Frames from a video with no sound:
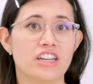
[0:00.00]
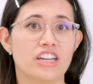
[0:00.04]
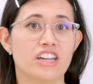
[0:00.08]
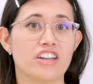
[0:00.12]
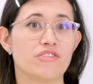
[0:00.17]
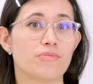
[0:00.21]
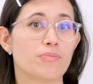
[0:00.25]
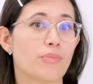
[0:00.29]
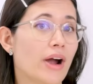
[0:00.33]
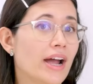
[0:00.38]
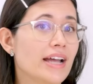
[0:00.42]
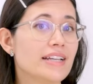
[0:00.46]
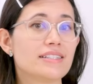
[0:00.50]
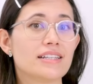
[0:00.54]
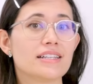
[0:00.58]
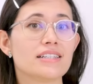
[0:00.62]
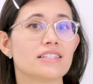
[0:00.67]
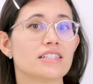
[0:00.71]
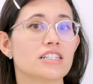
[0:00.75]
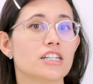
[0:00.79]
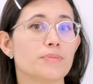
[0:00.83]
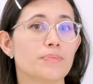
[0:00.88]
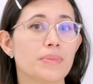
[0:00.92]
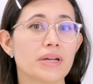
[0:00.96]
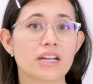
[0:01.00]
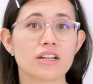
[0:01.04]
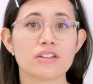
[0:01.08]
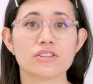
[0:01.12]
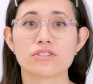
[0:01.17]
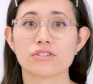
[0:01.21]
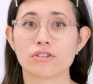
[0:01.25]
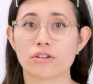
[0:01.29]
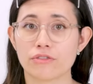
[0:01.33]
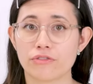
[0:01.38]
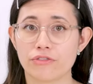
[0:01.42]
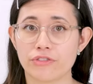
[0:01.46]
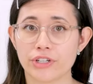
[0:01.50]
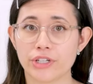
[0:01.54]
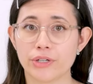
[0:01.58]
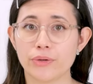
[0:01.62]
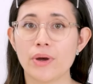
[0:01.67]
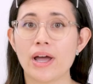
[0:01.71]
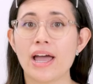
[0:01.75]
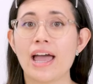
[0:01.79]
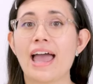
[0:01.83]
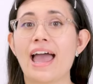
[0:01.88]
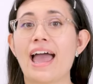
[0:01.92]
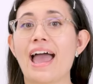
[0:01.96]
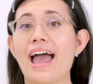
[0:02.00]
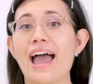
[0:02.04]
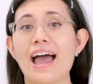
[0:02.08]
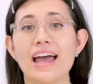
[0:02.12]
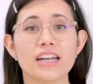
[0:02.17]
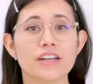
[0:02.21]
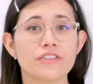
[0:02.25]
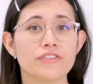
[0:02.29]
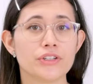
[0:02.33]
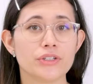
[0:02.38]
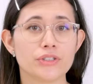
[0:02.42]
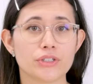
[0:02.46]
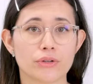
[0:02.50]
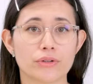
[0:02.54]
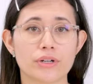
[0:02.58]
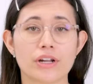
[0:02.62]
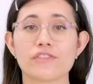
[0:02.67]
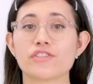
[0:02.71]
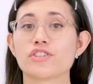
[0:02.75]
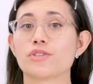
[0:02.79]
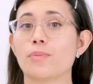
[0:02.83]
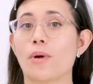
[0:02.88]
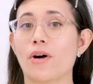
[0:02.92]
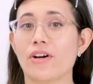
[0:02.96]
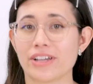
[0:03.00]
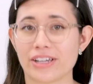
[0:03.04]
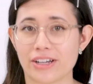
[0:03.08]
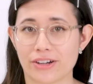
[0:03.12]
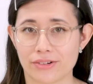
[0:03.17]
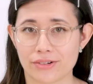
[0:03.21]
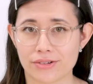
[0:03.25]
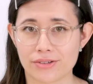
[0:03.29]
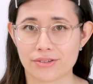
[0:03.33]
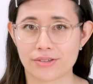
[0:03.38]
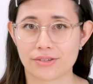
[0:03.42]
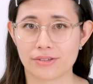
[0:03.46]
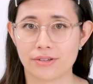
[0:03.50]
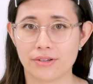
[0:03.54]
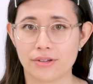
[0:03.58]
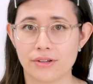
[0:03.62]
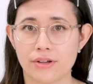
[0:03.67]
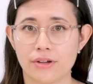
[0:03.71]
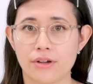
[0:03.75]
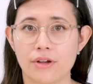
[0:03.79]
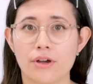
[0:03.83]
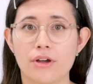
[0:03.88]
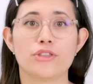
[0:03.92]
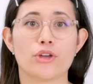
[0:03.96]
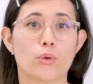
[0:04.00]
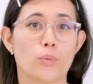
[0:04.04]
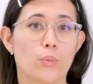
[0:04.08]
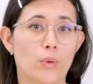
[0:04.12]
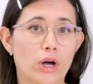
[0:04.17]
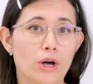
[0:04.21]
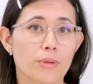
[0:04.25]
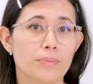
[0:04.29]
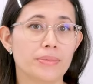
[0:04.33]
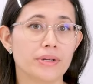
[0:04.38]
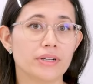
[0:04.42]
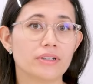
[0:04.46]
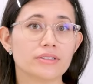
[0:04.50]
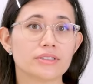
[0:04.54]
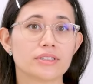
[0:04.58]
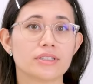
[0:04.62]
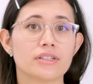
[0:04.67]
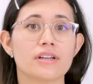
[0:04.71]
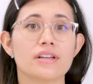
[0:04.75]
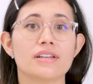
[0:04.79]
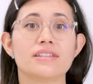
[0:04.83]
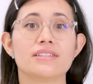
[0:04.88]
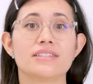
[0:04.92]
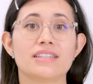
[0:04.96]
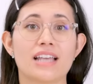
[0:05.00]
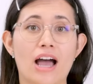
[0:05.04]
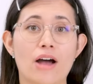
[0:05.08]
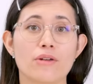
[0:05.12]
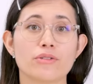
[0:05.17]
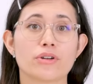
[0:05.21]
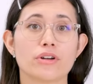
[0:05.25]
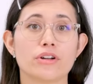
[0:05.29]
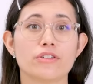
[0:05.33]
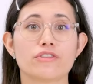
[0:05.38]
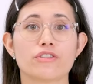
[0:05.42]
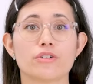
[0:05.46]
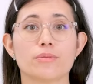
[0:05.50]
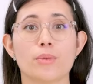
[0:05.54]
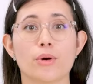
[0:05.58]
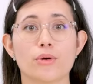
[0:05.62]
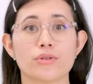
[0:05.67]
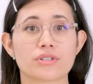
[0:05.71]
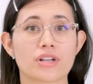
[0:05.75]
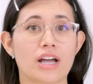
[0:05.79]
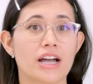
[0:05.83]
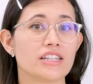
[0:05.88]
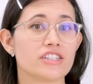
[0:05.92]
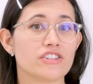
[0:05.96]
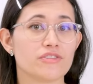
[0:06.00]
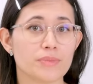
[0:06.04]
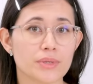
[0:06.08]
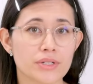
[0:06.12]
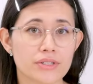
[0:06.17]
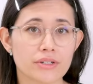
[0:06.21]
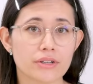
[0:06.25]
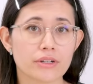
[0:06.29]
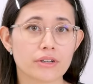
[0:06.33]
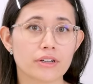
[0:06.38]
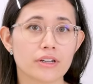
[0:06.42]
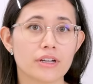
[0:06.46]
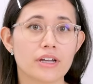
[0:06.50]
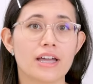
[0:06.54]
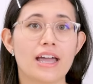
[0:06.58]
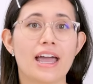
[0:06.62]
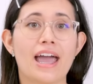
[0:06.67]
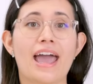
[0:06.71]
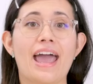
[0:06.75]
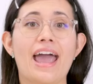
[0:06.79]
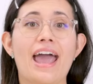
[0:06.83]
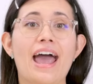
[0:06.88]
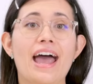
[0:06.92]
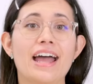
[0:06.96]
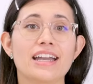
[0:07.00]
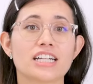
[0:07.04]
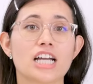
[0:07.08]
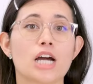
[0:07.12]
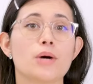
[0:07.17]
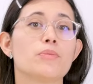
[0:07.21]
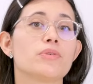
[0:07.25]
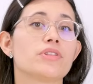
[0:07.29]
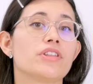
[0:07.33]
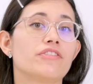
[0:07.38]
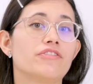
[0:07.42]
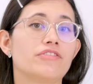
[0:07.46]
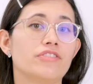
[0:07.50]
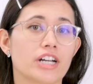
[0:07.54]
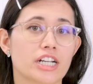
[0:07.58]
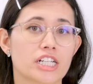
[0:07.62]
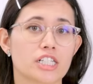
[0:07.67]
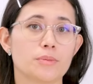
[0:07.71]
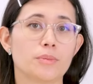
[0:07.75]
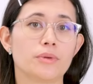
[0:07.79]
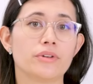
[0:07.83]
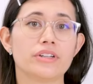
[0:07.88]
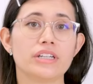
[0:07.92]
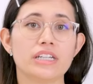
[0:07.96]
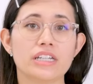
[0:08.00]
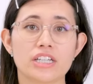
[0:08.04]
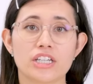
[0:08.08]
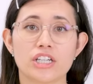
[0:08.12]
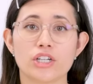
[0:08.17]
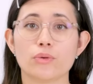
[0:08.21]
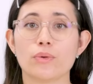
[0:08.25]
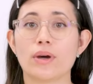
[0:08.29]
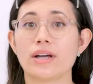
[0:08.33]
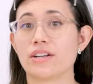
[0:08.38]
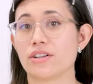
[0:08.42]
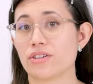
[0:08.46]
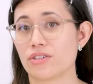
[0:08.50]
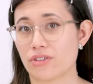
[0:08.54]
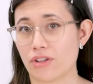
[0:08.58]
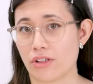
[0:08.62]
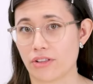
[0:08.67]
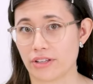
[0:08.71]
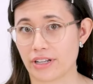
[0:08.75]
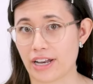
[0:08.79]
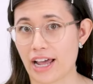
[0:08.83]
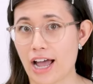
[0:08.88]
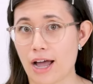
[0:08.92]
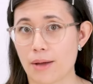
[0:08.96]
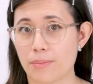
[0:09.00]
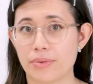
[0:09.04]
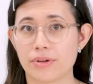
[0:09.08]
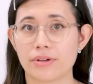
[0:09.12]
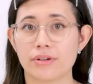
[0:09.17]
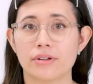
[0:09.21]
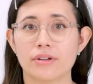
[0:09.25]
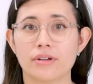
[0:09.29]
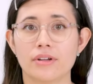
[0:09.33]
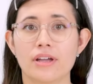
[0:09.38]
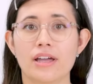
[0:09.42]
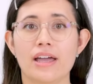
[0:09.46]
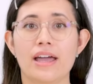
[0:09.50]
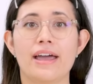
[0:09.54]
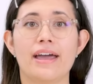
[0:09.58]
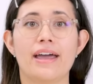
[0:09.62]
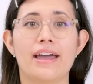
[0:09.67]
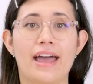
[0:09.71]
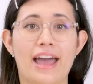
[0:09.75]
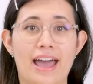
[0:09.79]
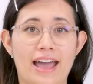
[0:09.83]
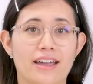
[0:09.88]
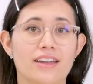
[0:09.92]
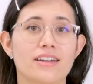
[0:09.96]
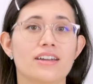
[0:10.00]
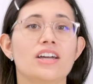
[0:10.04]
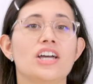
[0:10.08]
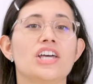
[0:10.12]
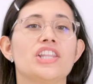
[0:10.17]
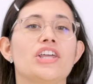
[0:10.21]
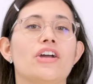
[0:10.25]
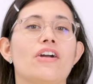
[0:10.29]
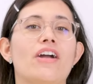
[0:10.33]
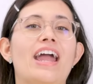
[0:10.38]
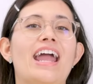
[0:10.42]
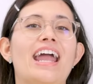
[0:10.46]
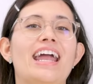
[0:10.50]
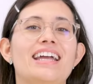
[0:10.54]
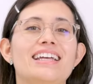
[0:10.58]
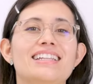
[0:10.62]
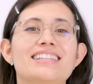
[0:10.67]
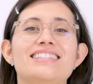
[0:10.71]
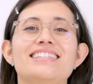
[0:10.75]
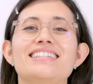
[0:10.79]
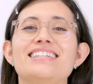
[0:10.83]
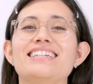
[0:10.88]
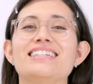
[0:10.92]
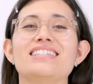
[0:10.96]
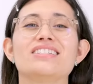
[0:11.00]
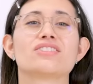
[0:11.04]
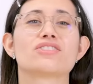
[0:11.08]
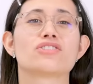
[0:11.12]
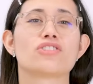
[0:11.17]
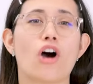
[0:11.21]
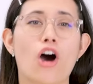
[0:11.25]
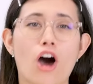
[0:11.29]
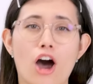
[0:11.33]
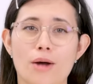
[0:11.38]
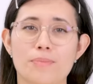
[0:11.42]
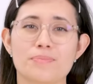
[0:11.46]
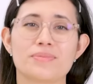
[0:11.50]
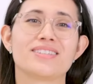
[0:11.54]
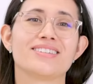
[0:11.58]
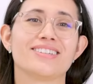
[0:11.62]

if price isn't a big concern for you and if you don't have small ears. They're well built, sound good for most kinds of music, and come with a flexible EQ and a solid app. Heck, their ANC is top